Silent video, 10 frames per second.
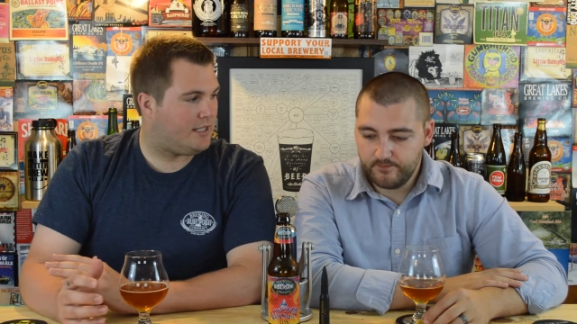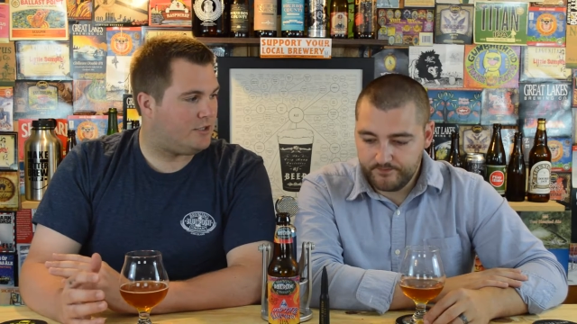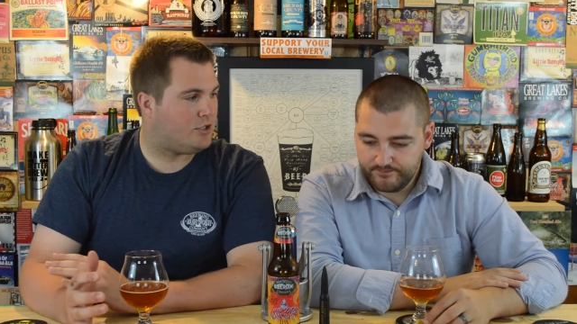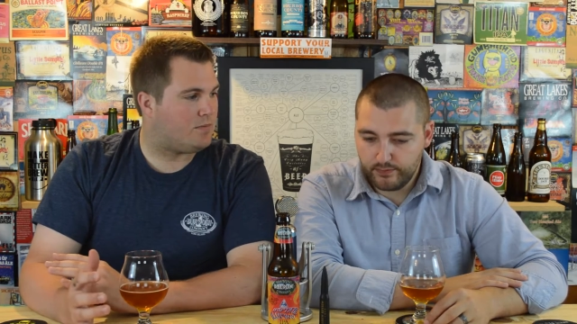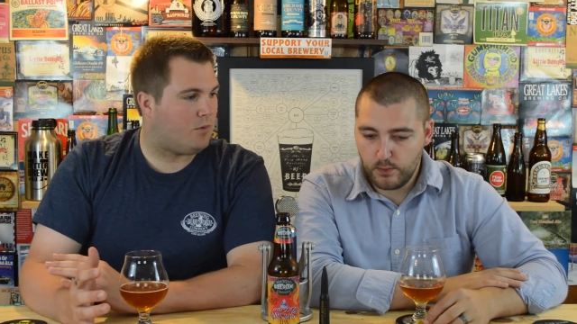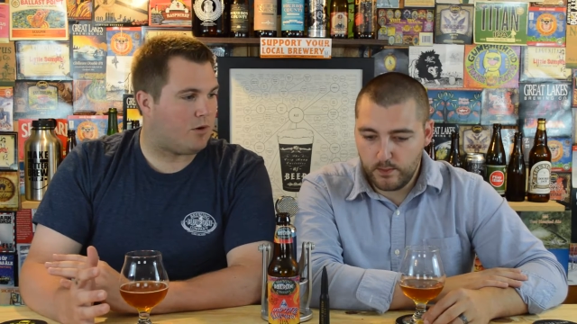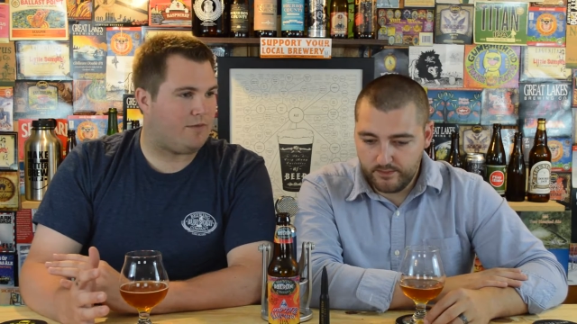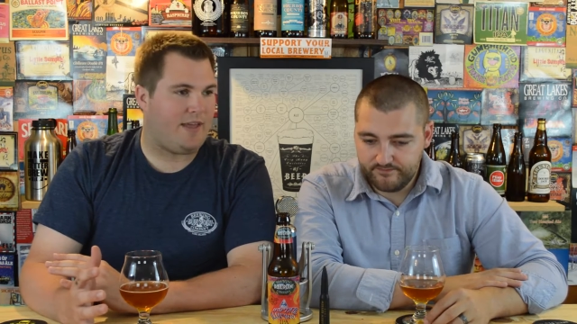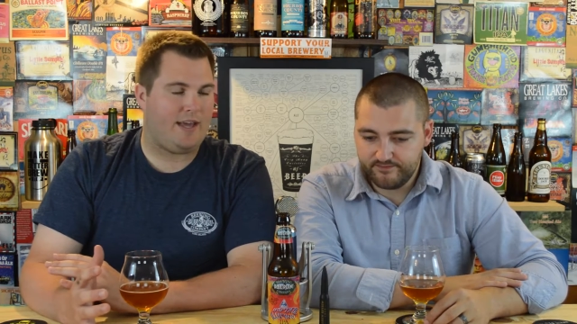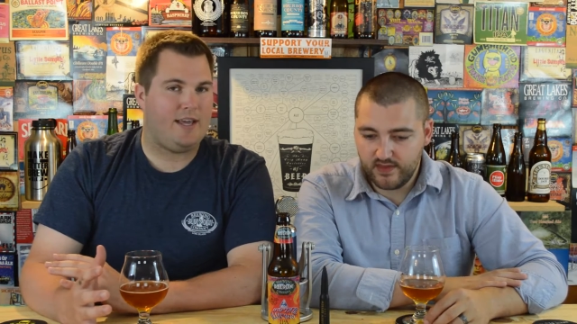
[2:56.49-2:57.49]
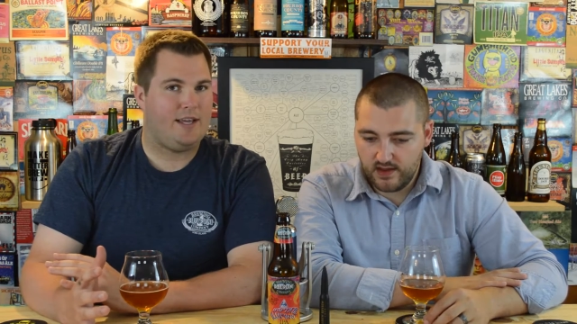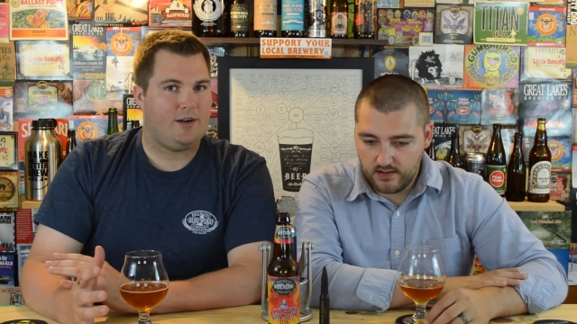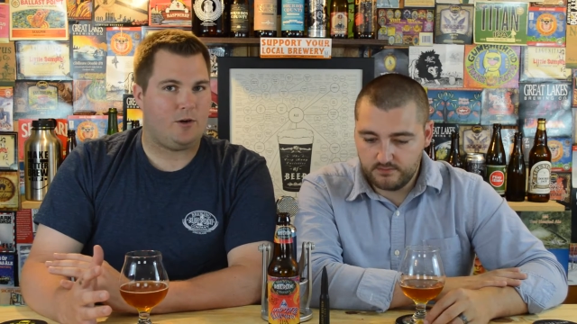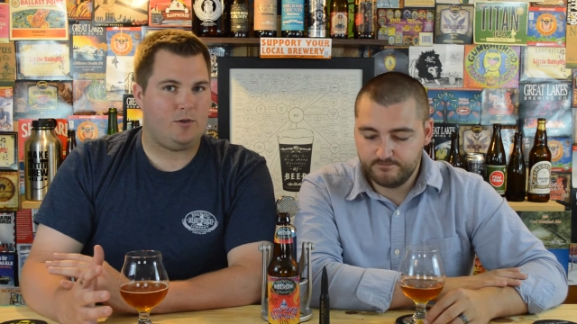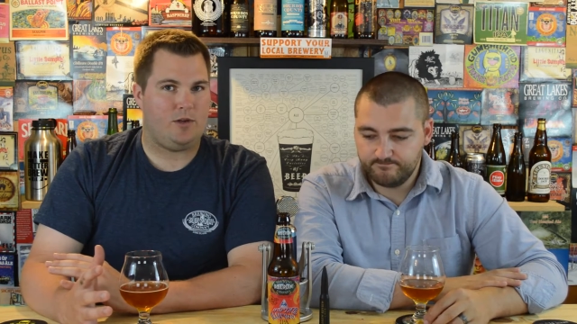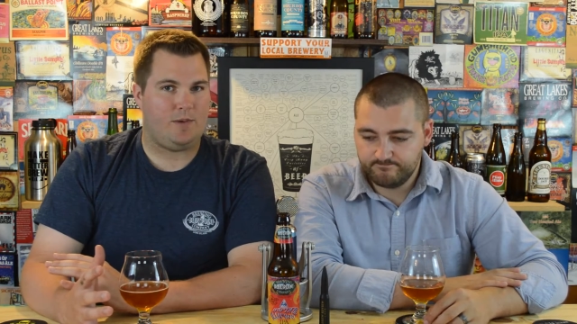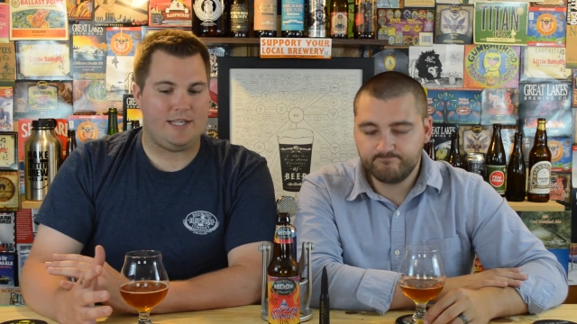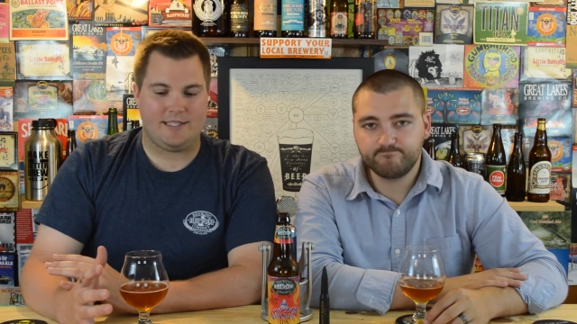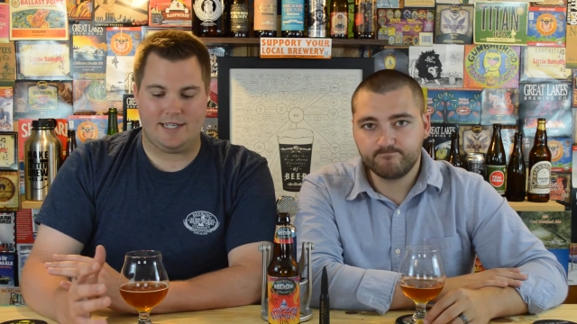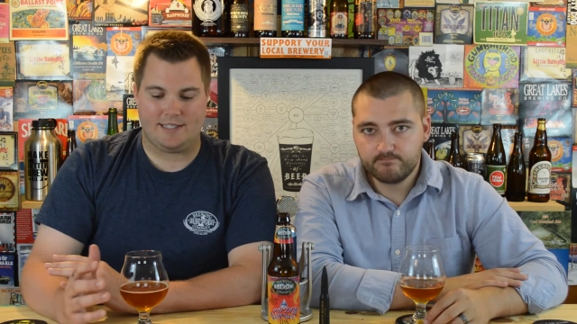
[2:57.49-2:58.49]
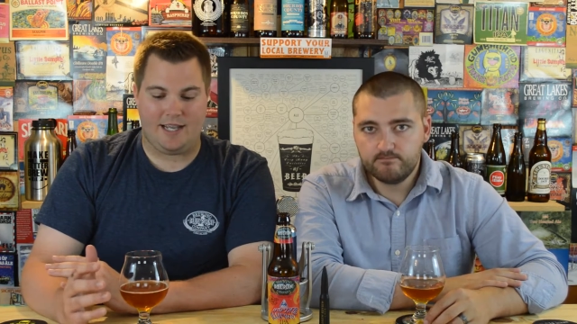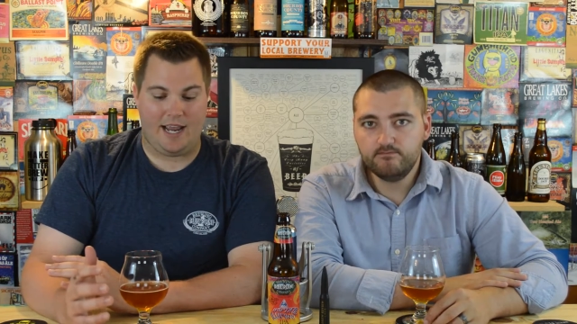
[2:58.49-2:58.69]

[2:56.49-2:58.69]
Speaker 1: It's just more of that earthy resinous.